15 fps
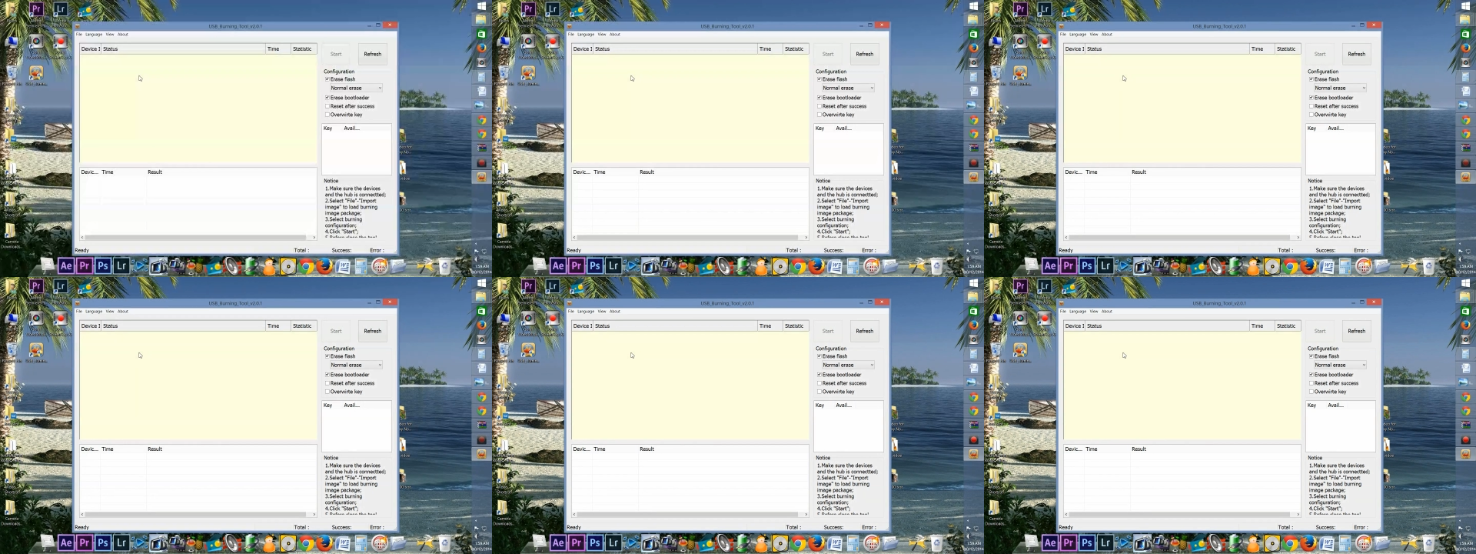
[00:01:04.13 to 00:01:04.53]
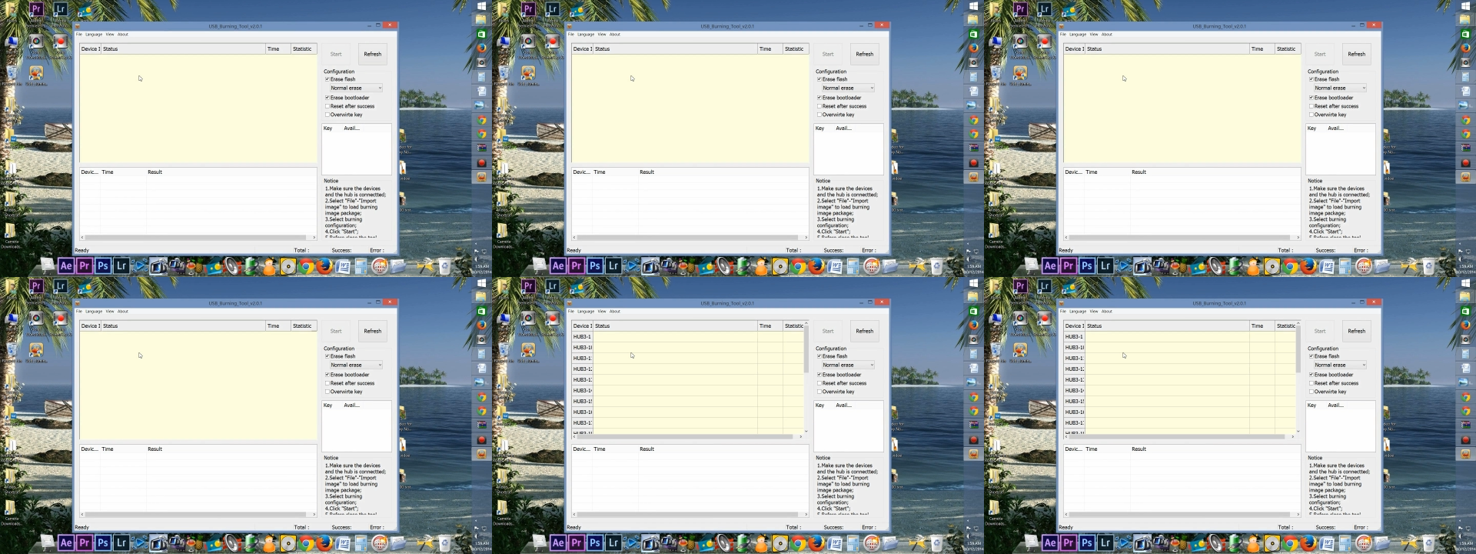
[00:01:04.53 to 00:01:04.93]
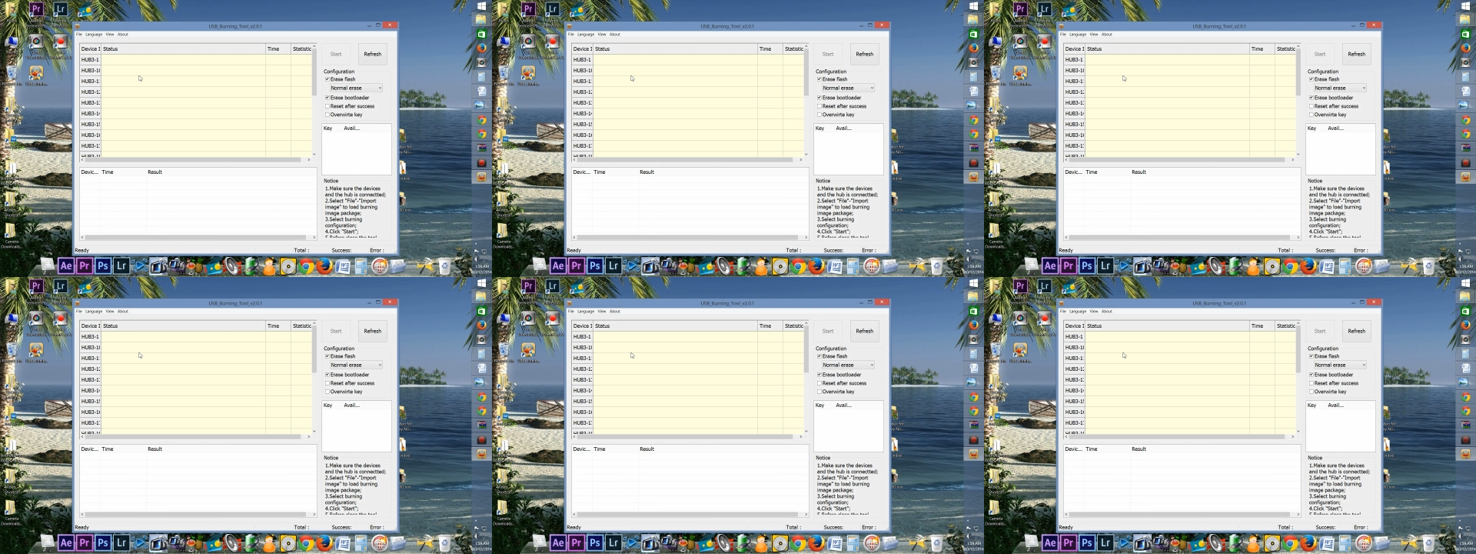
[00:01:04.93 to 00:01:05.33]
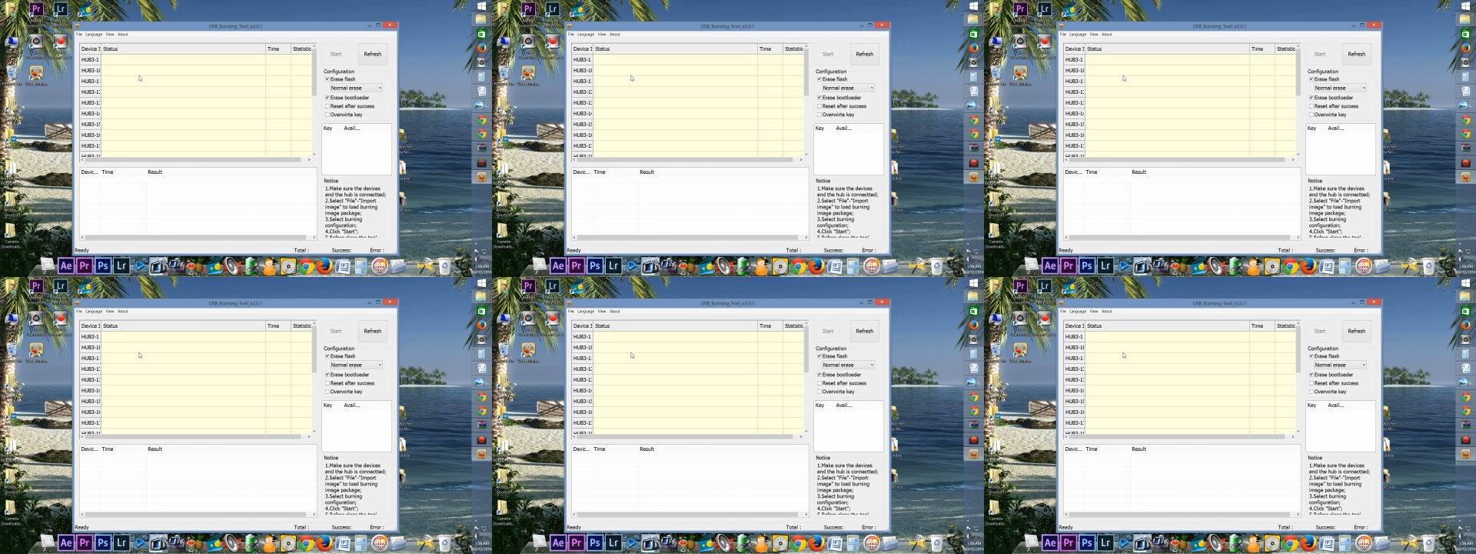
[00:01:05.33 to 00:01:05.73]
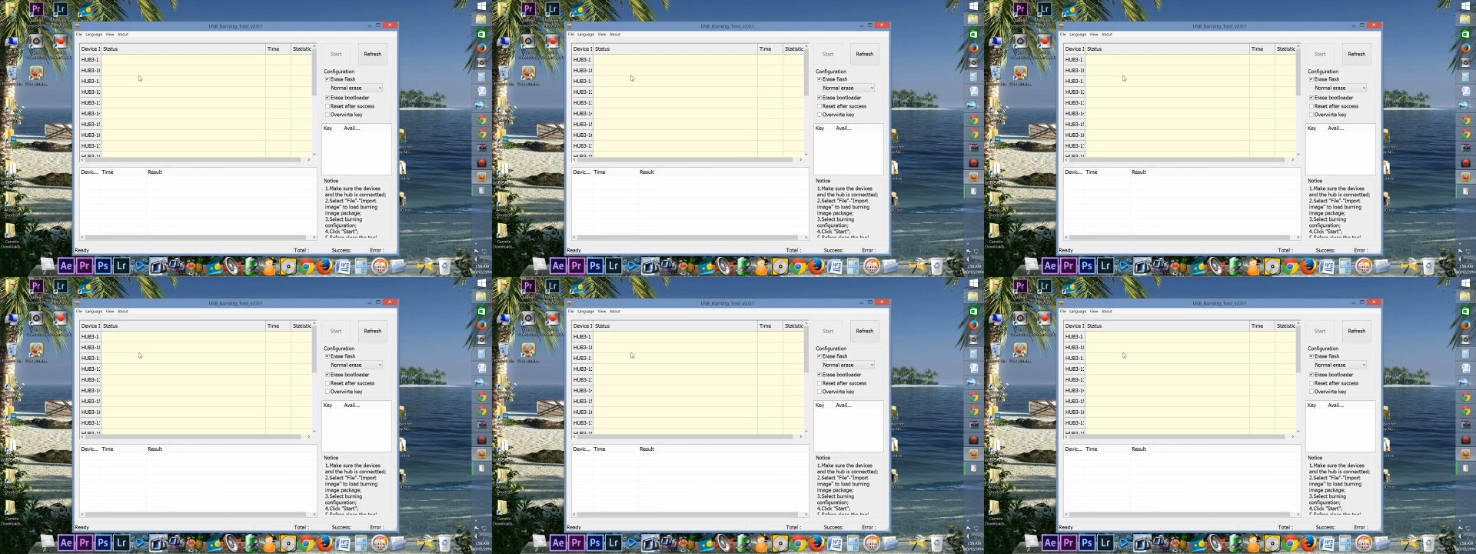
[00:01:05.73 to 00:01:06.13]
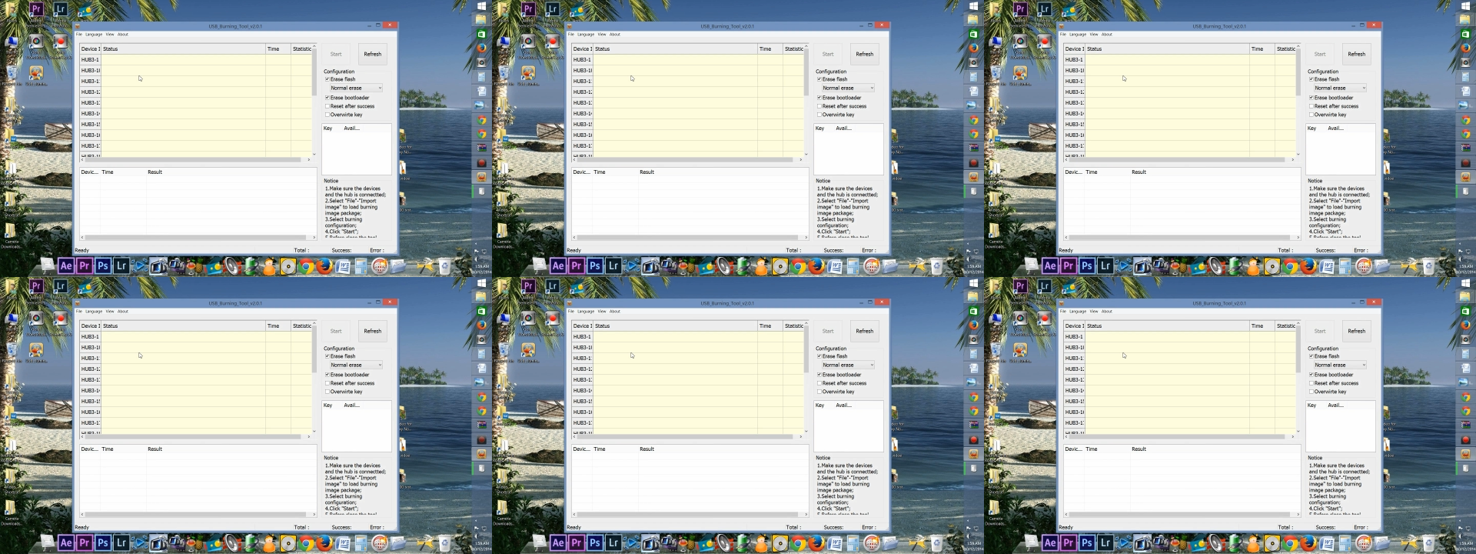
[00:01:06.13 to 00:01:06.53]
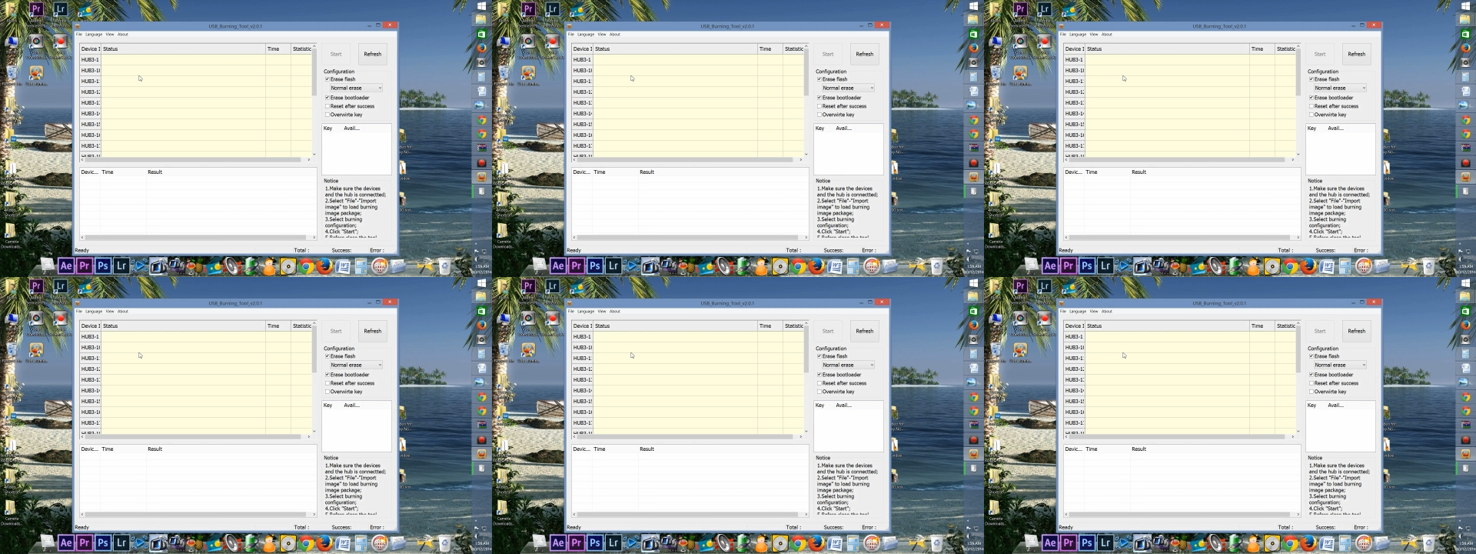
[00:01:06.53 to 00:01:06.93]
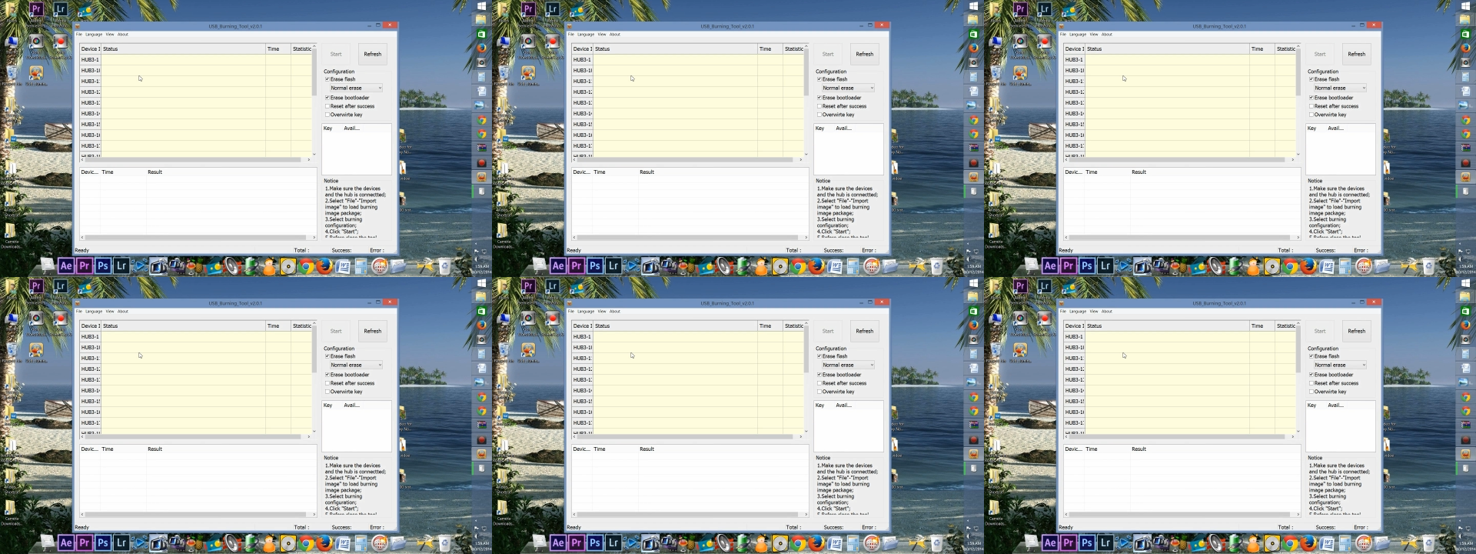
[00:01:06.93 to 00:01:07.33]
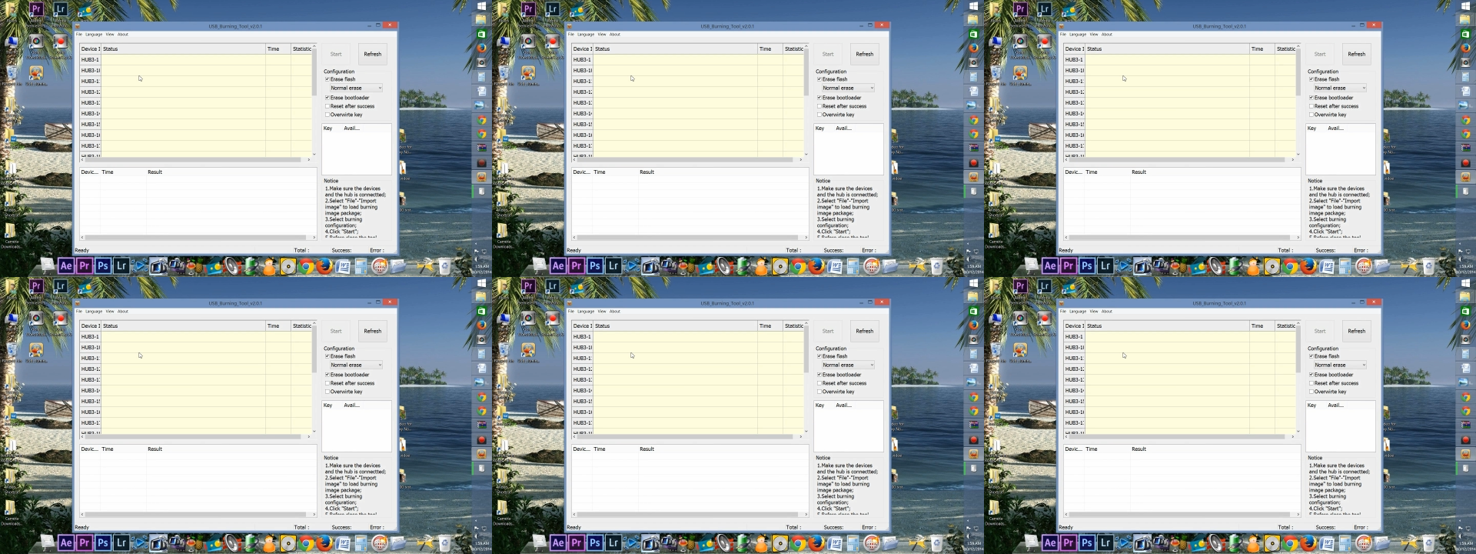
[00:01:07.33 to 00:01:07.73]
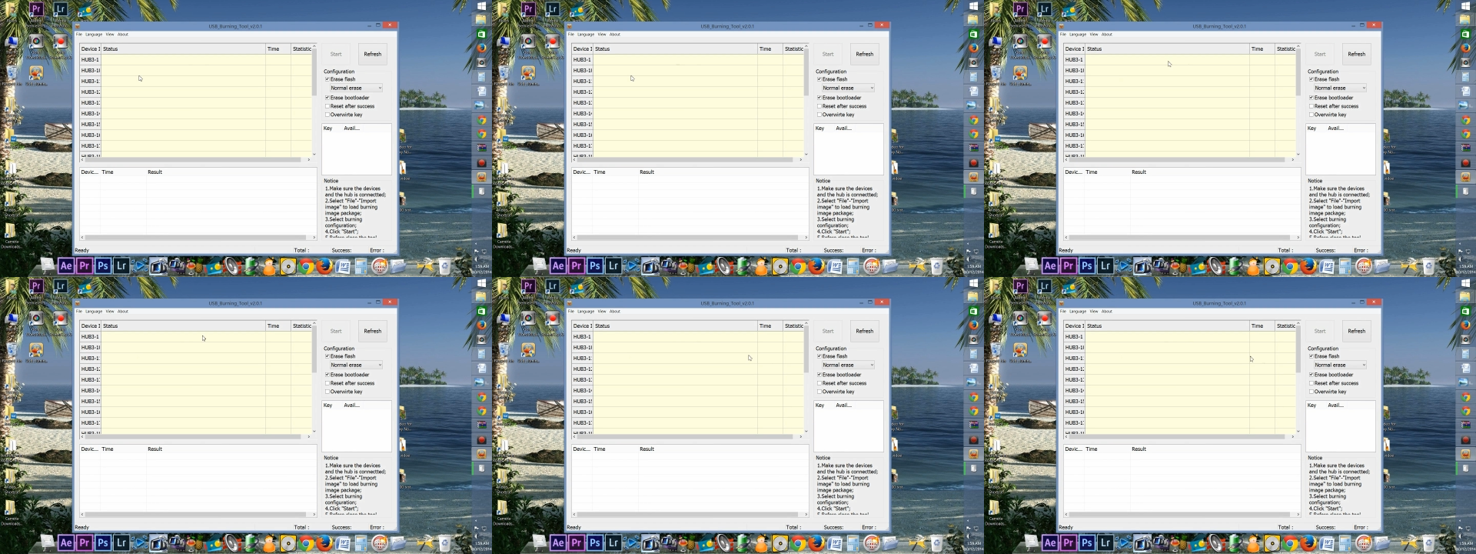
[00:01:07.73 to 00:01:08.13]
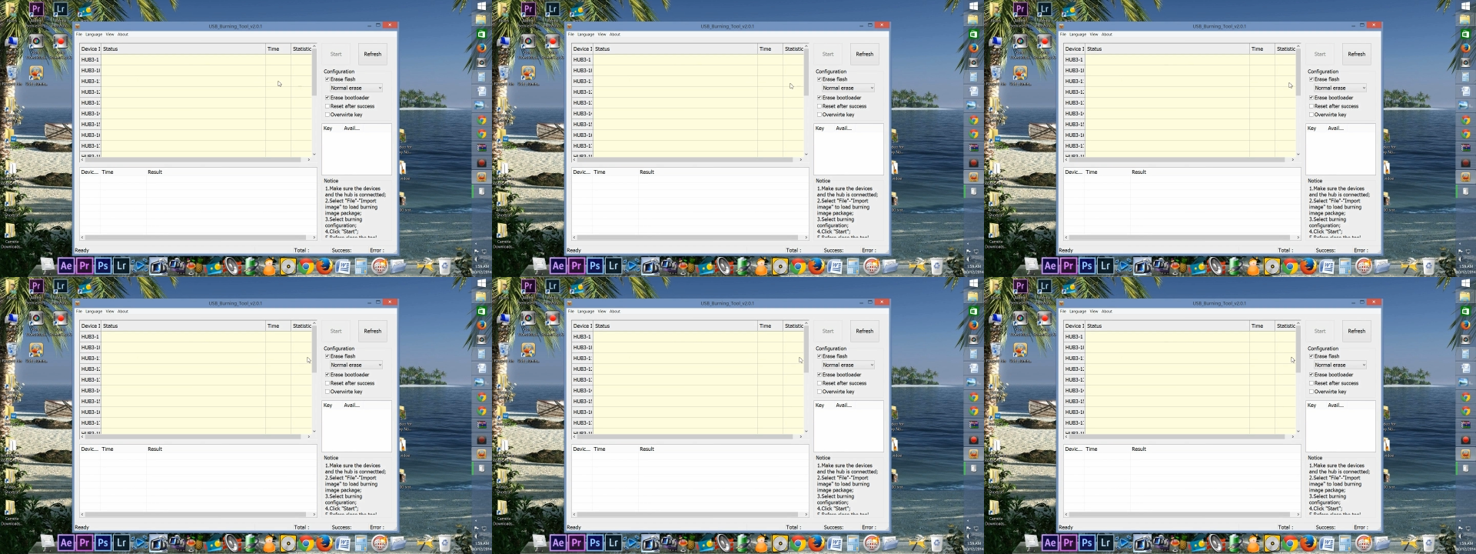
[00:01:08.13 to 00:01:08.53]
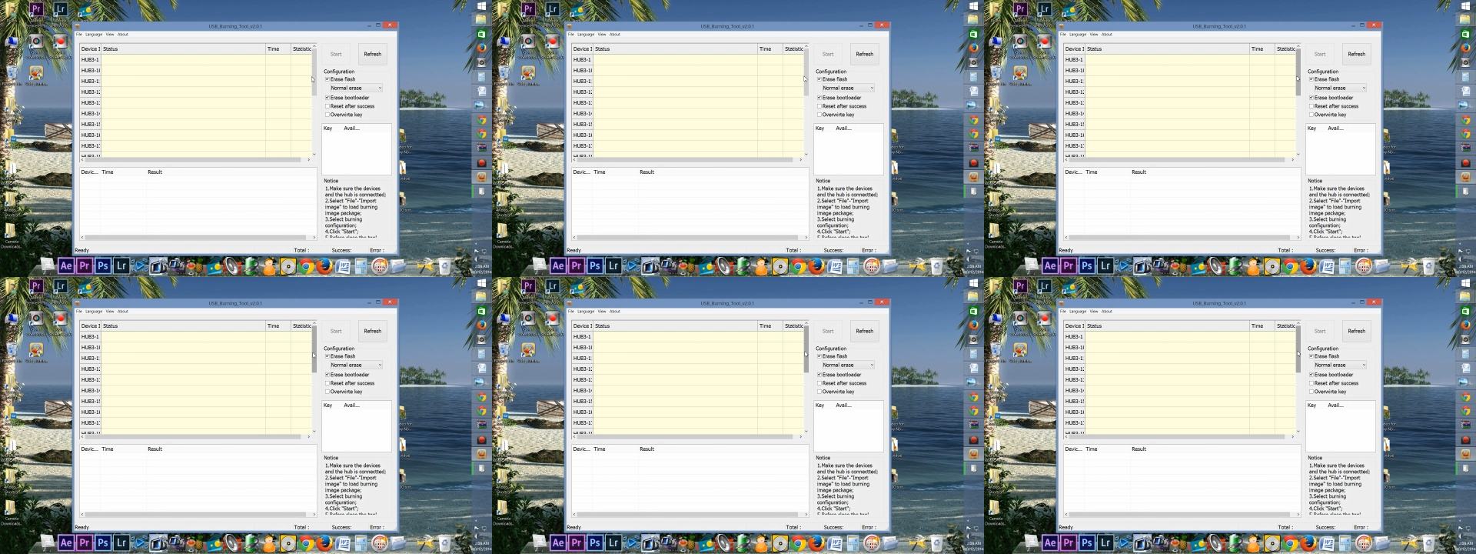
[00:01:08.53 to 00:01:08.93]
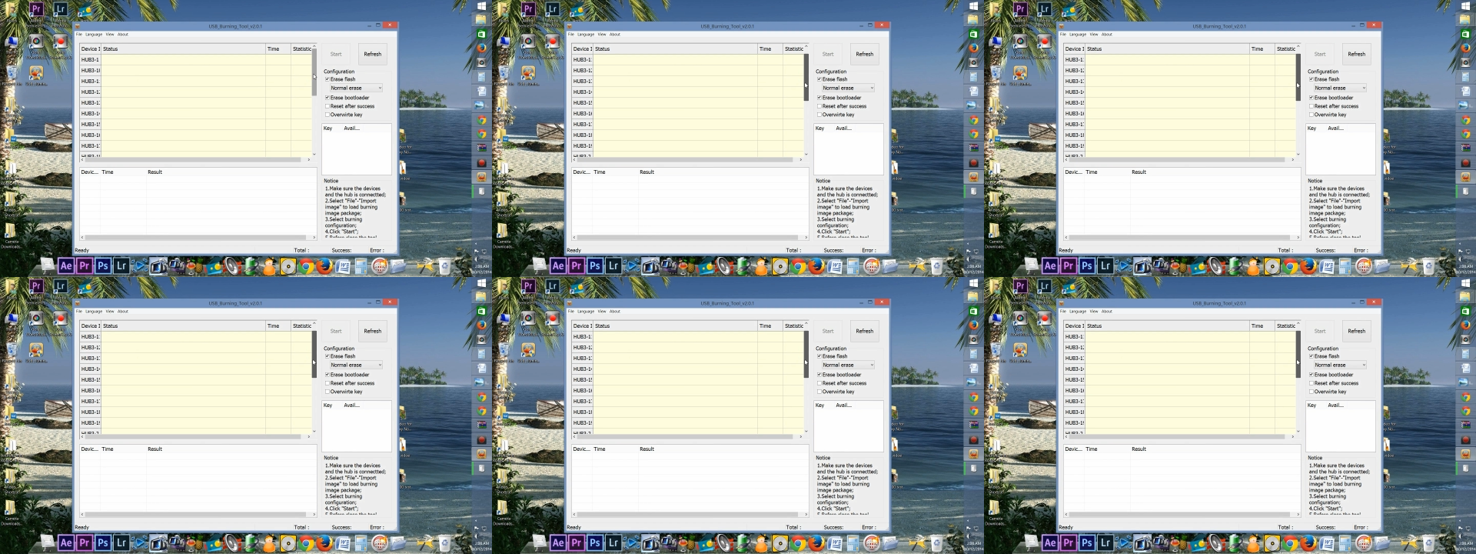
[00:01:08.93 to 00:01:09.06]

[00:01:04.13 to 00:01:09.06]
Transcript: Nobody's mouth can be seen.